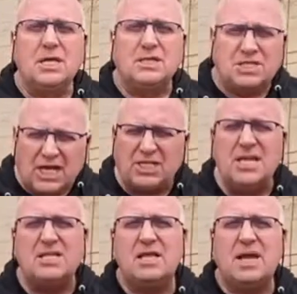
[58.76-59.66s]
just
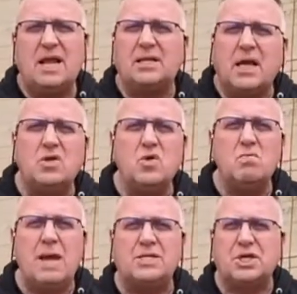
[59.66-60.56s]
in the night. Can you
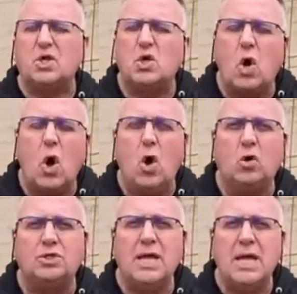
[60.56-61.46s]
imagine?
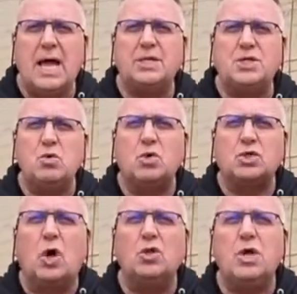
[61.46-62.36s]
Cold, and she was
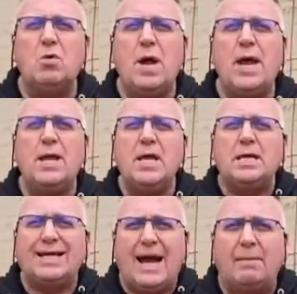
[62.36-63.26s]
on the way,
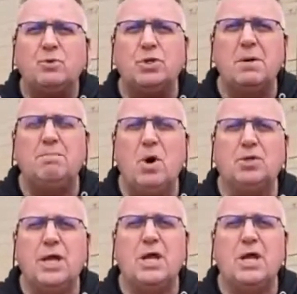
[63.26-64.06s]
come to the border,